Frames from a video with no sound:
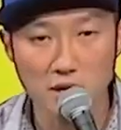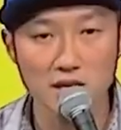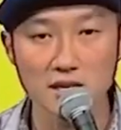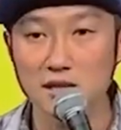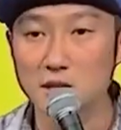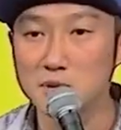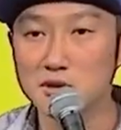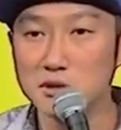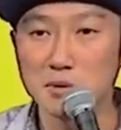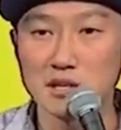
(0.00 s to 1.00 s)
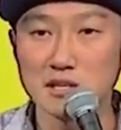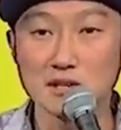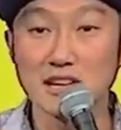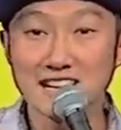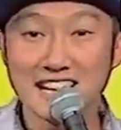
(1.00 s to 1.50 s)
white kid, there'd be a group of
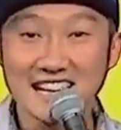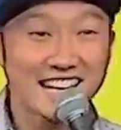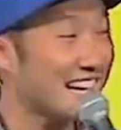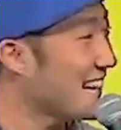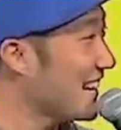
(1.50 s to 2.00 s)
kids going, look, look, look, look, look,